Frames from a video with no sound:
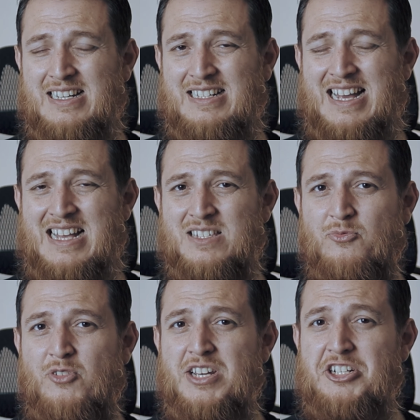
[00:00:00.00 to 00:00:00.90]
it has a
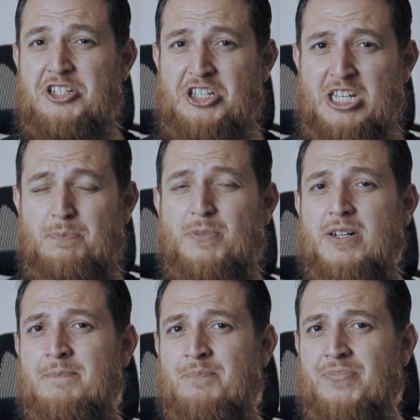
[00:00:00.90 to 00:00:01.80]
very deep
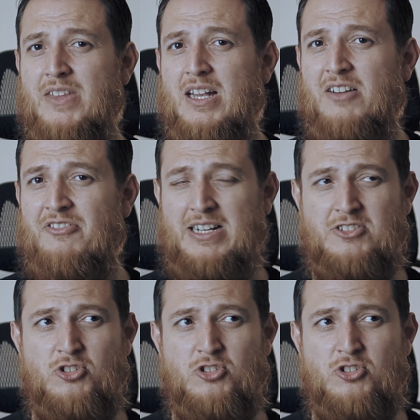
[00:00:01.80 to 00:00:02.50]
effect.